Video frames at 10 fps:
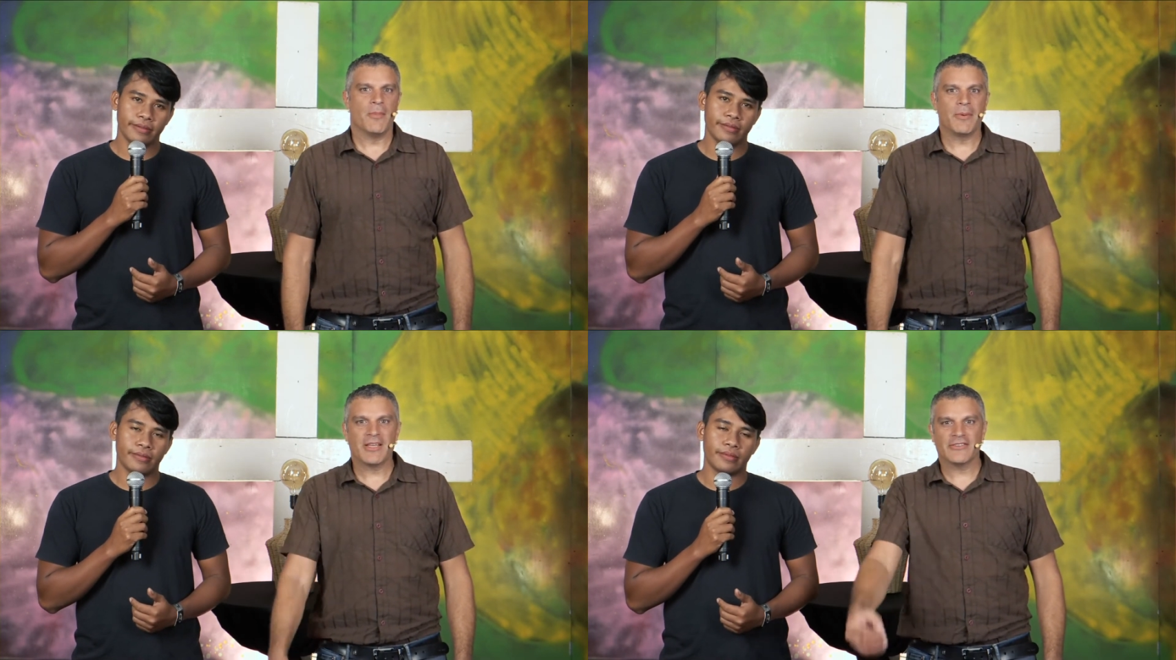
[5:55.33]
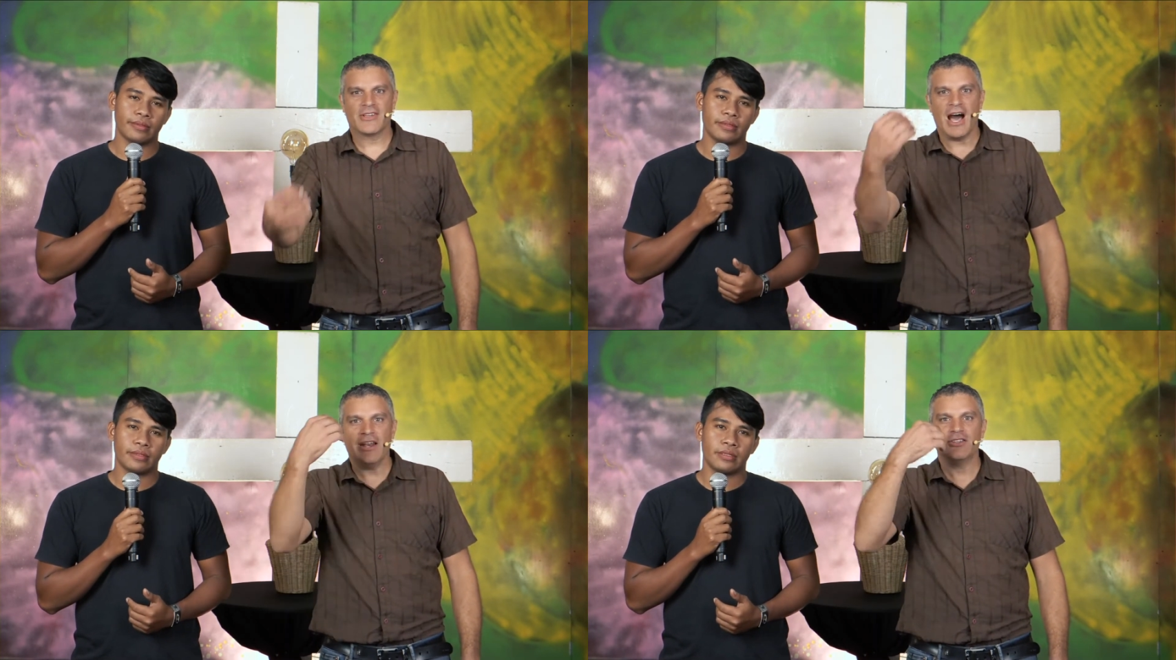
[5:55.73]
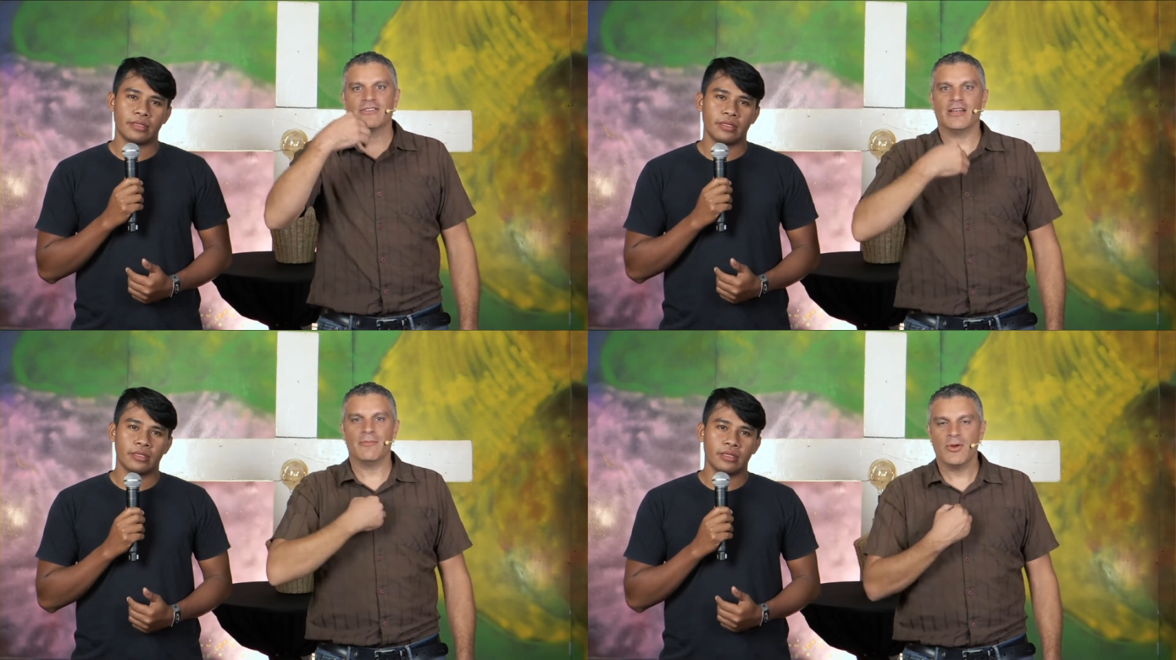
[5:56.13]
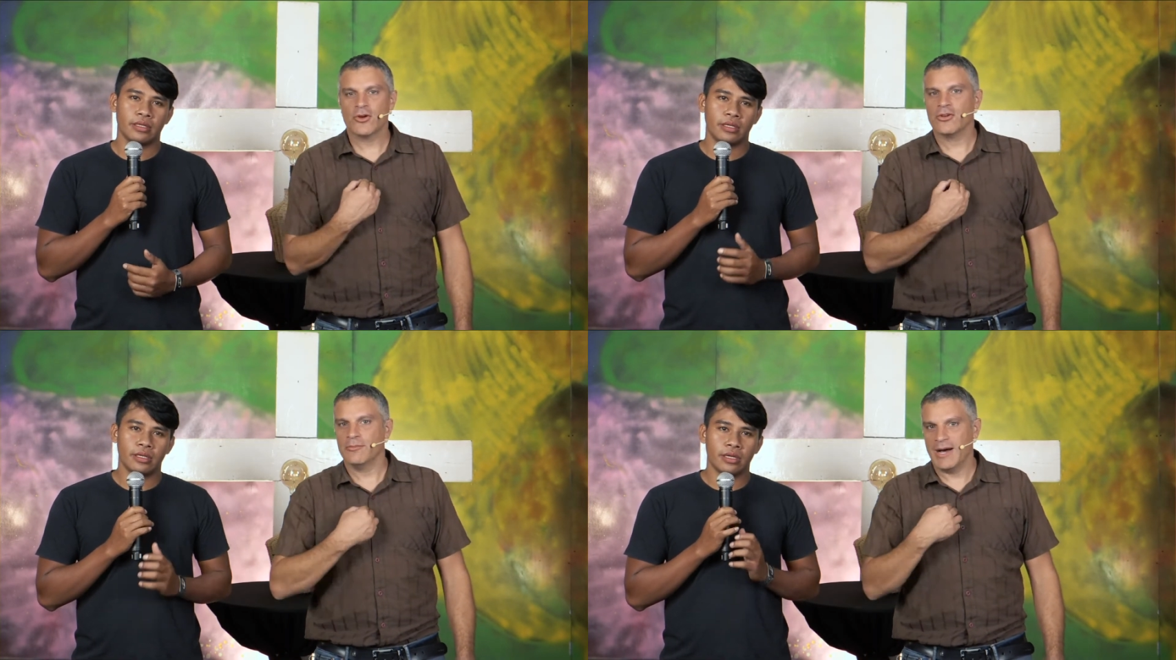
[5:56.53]
Speaker 1: because God has done a
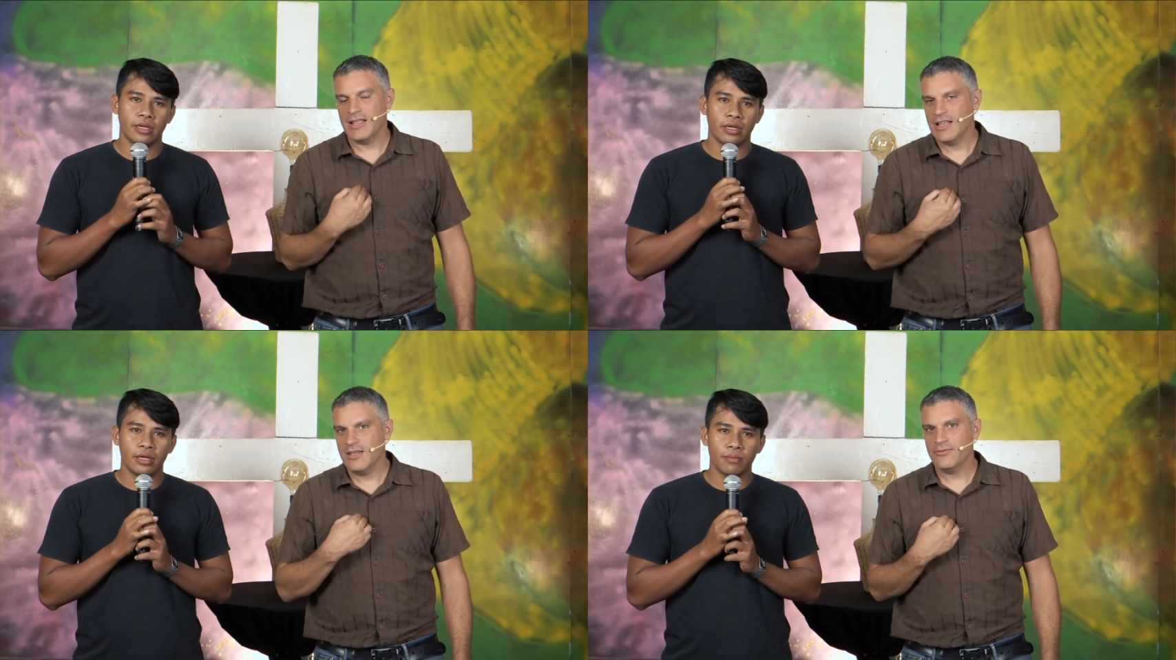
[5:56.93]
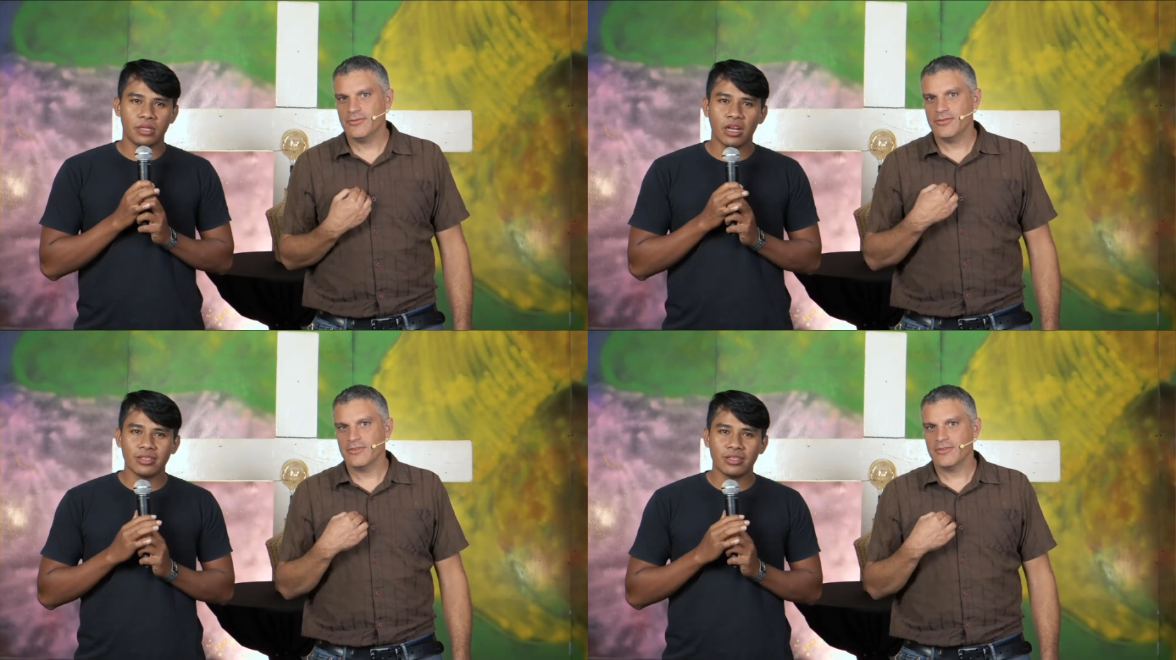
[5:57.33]
miracle in my life,